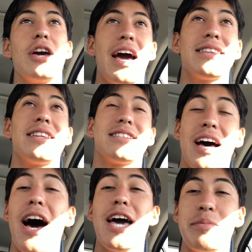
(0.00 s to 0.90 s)
at the
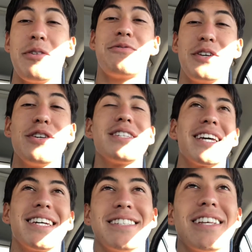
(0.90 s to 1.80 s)
time it feels
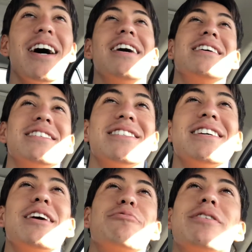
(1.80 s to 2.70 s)
like it does.
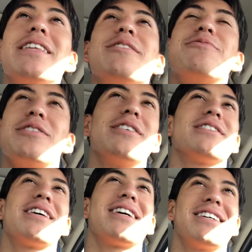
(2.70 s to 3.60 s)
It really
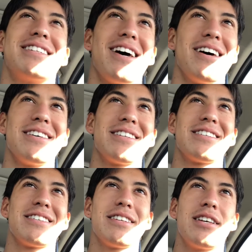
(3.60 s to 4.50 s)
feels like it does.
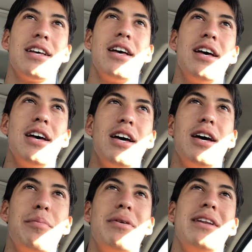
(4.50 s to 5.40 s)

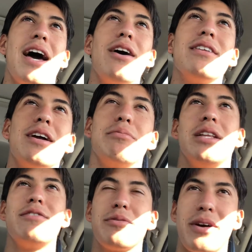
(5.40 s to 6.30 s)
But now that I'm
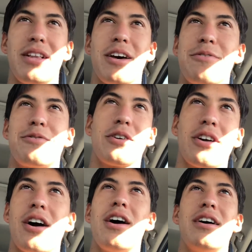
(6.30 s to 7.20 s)
living my life for
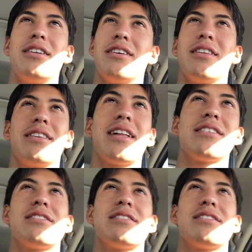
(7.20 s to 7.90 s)
God, that